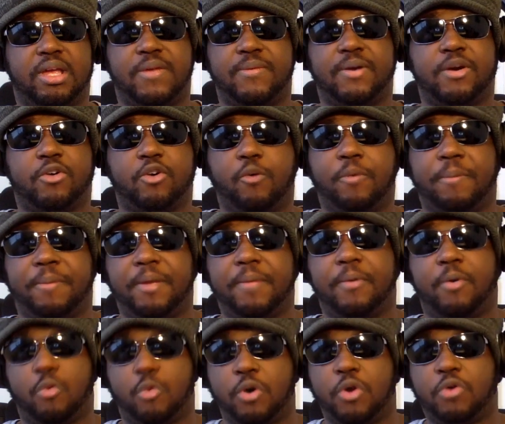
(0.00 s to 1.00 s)
even a group of
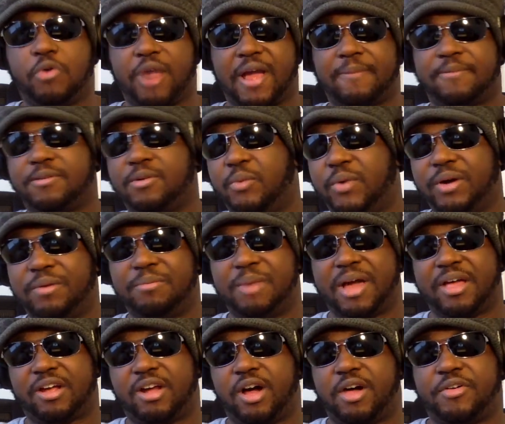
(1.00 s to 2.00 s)
people, will grab someone
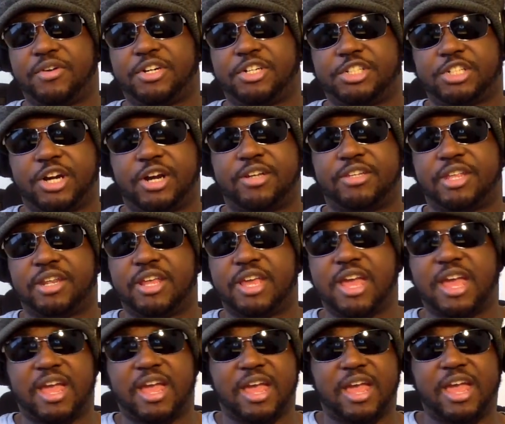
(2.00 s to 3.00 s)
by the collar of their shirt and say,
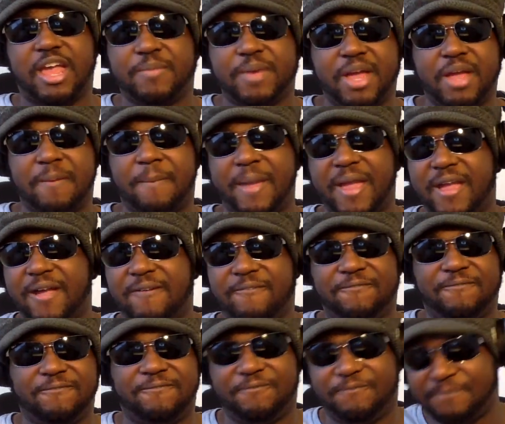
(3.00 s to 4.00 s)
"Hey, man,
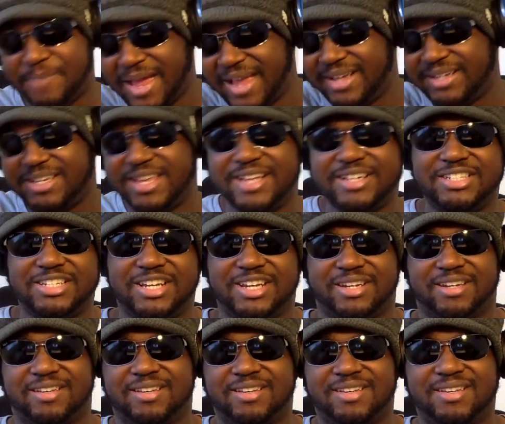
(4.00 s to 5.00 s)
pay
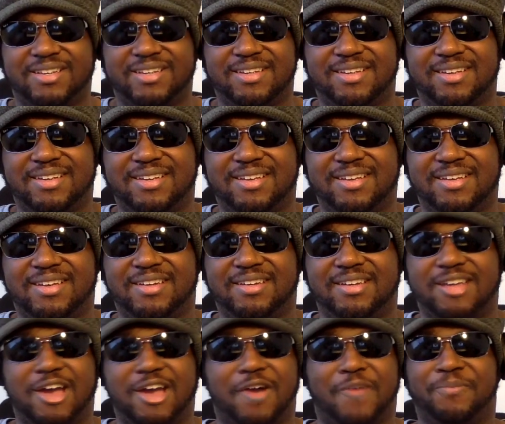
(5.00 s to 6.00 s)
attention."
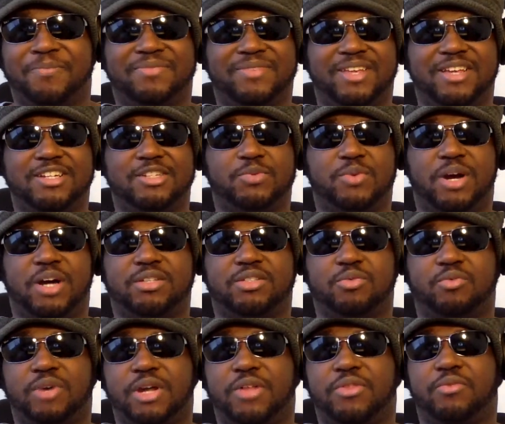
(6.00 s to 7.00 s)
No, he just
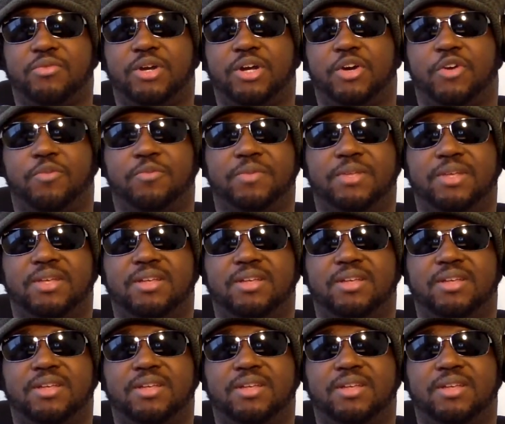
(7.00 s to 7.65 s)
walked around the road.